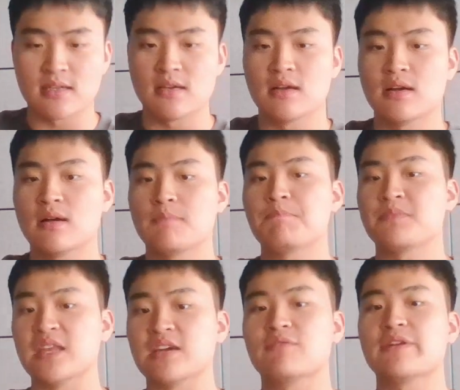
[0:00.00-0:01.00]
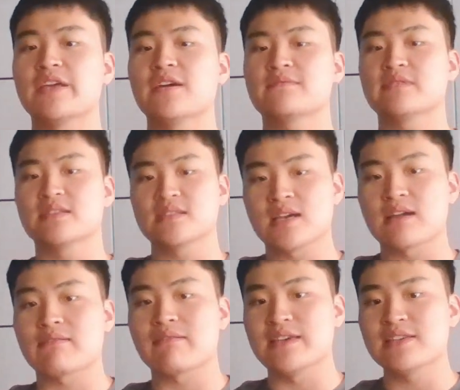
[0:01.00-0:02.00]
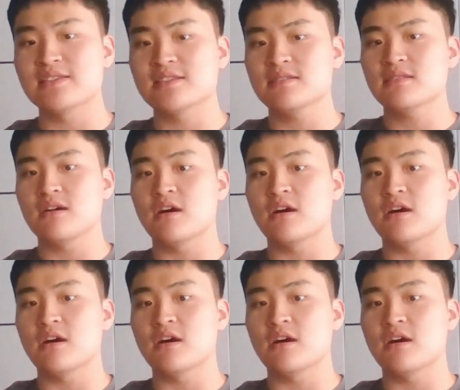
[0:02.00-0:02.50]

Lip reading: the degree of the integration